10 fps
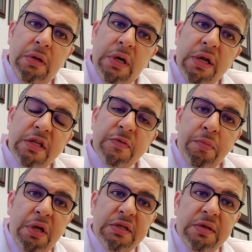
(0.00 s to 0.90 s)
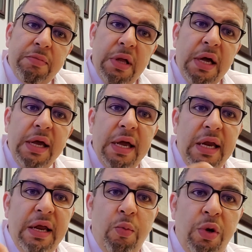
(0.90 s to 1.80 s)
cut its blood supply,
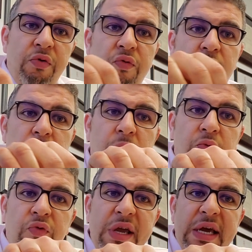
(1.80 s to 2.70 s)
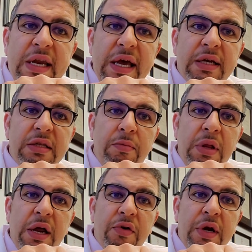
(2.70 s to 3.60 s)
and then we reconnect the
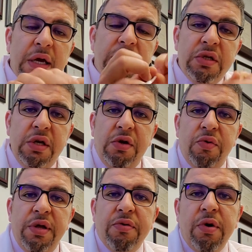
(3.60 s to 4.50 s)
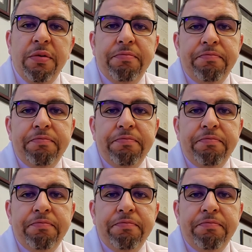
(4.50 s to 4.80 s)
bladder neck to the urethra.